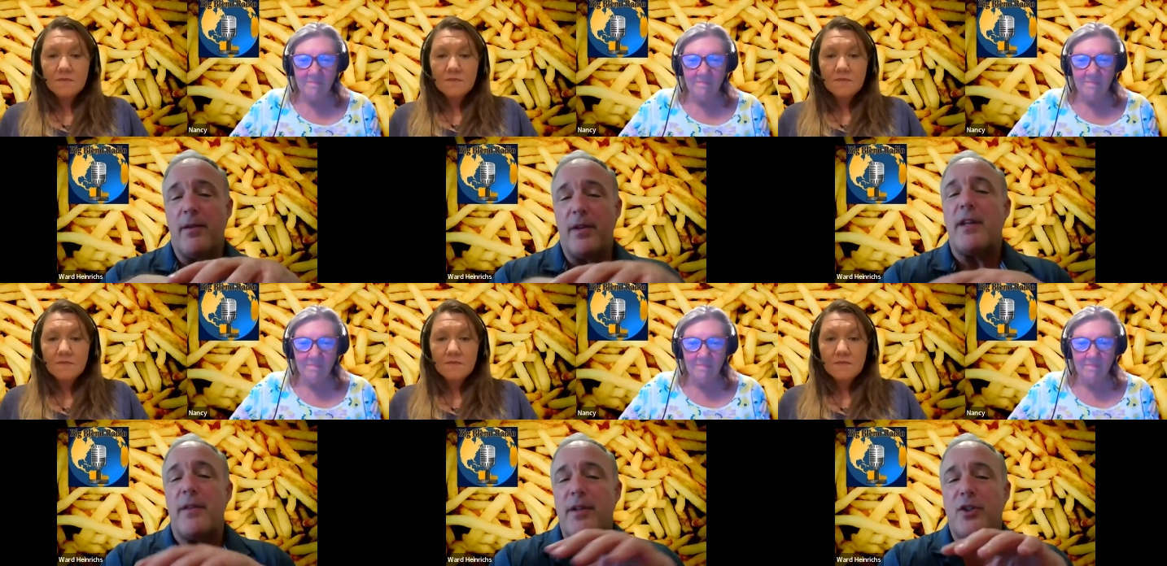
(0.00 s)

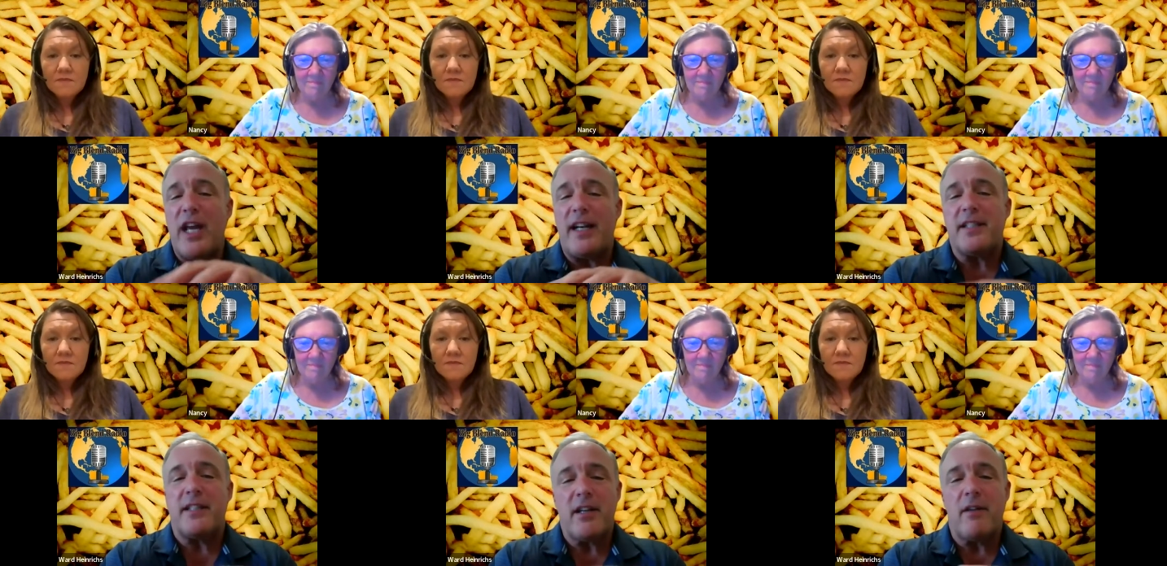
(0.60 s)
Speaker 1: the, the
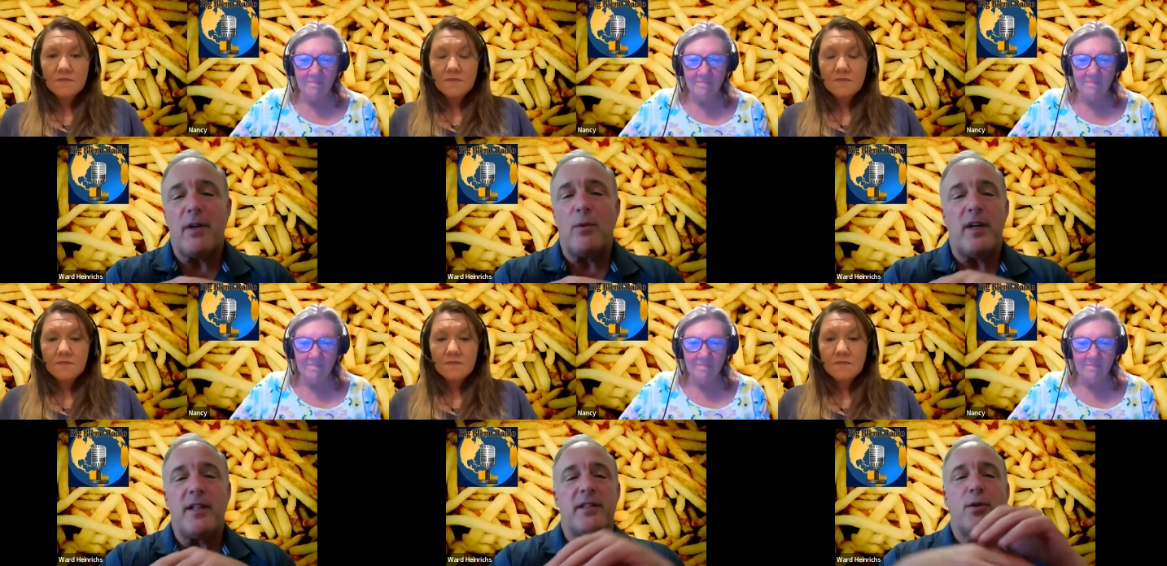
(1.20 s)
genesis of it
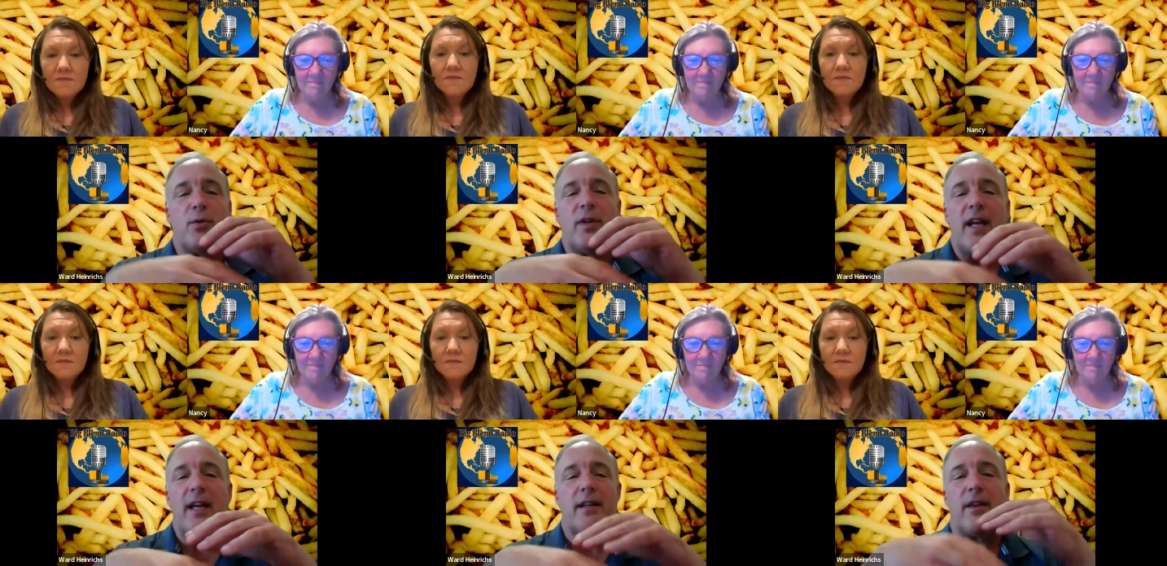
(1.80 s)
was to
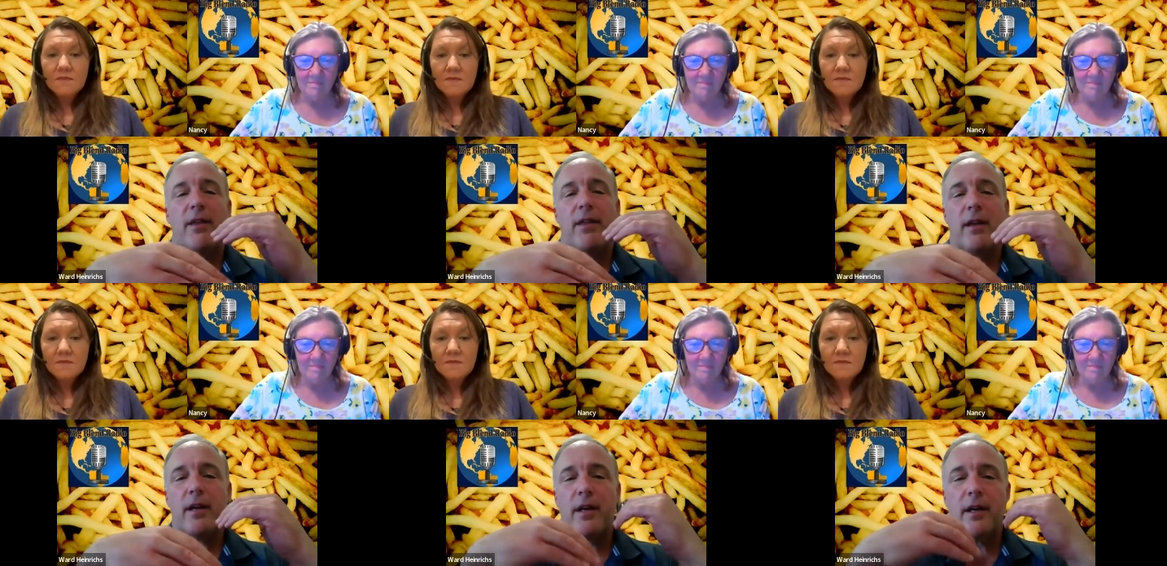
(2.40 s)
get
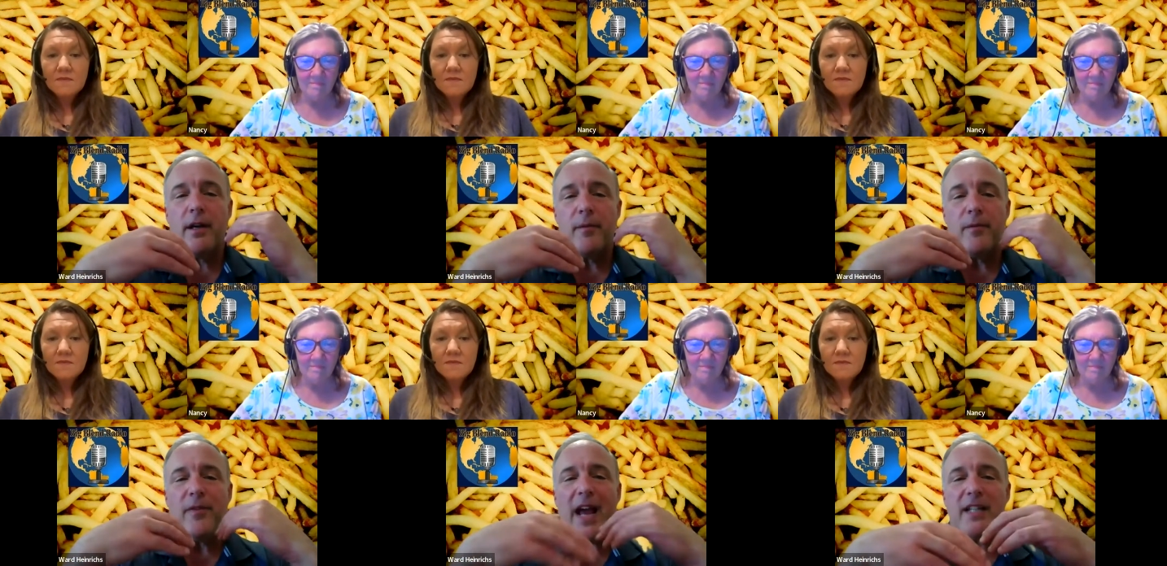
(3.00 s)
the
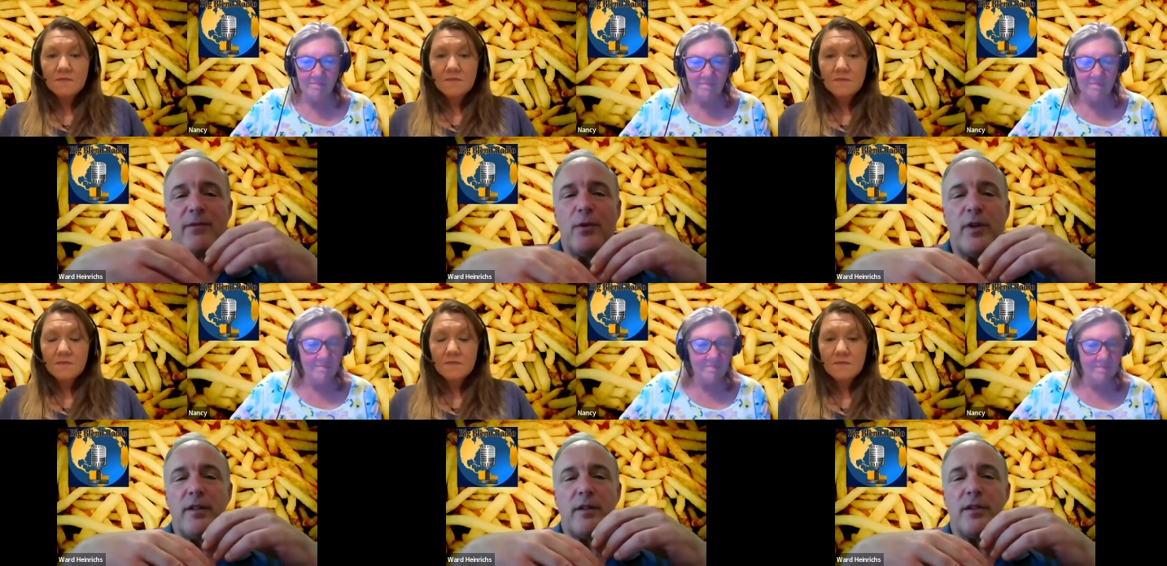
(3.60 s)
fast
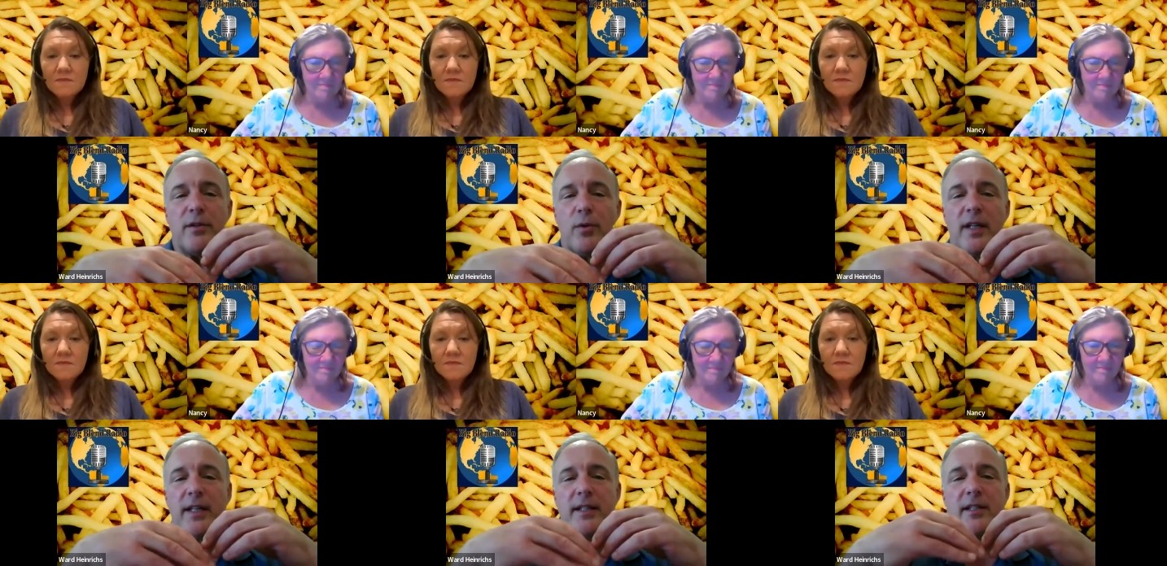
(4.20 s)
food
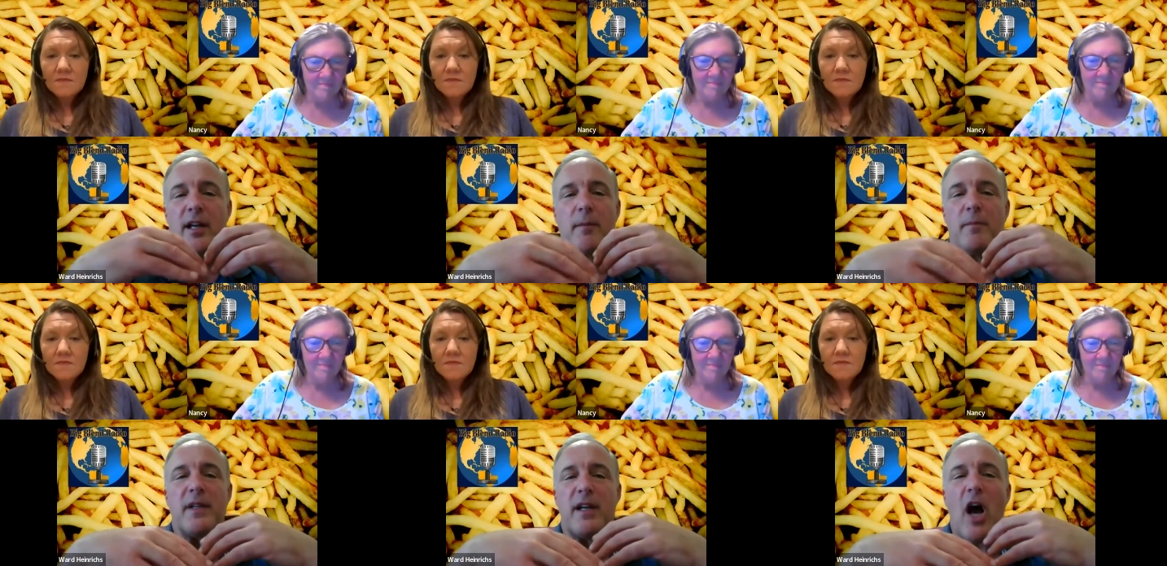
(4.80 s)
industry
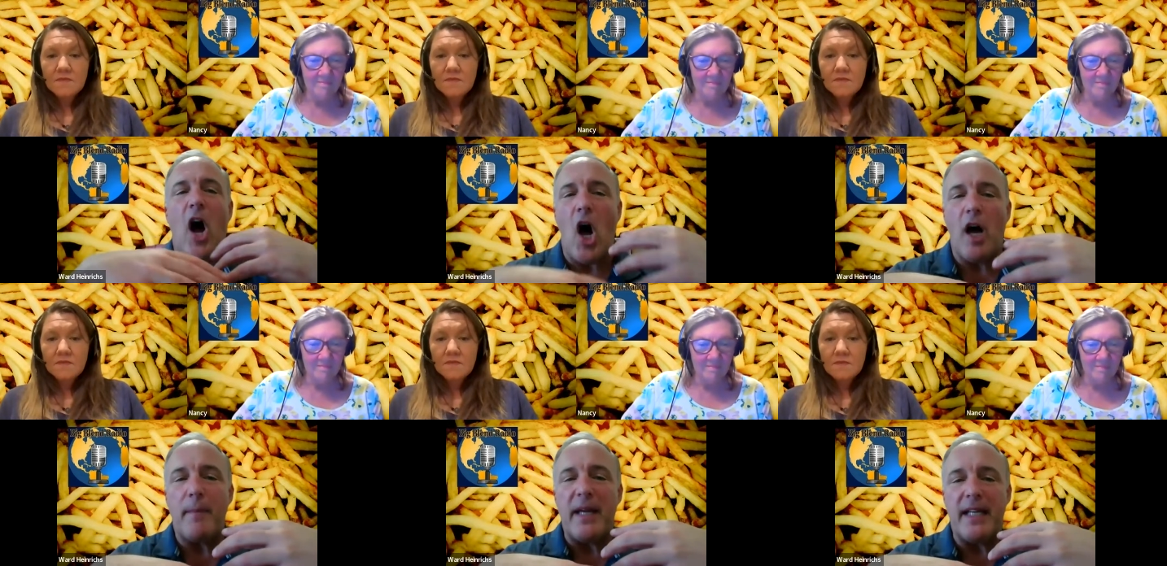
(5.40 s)
some
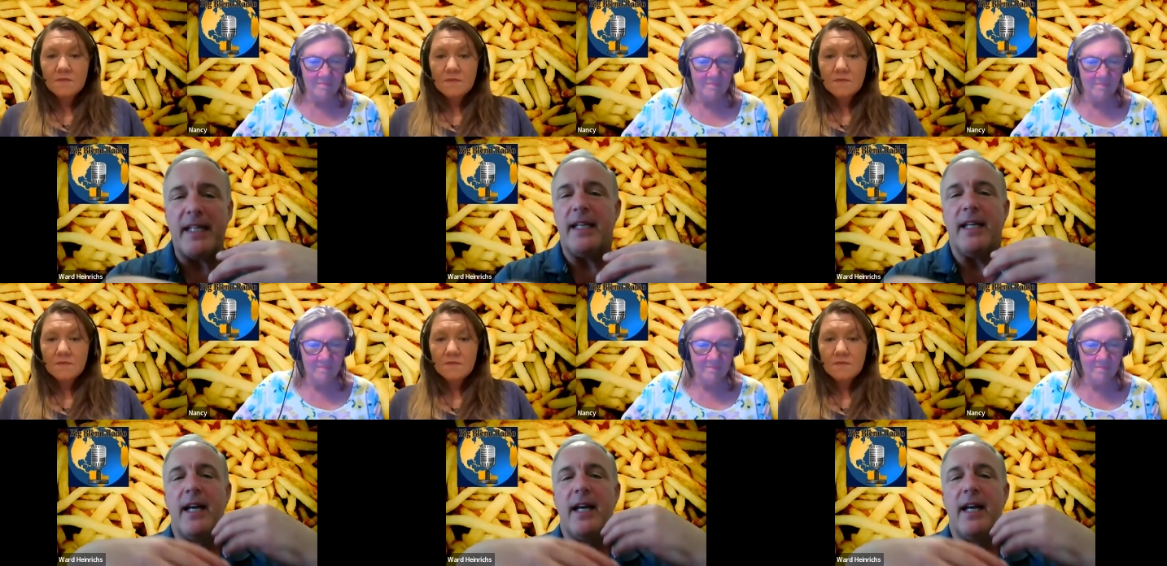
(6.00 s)
common